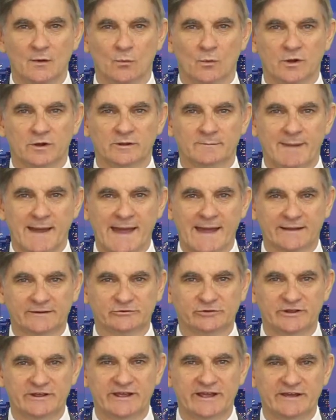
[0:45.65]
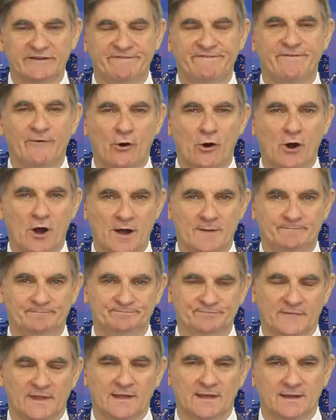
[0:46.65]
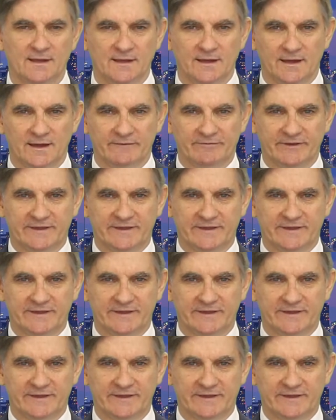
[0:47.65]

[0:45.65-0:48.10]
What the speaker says: Welcome back to year four of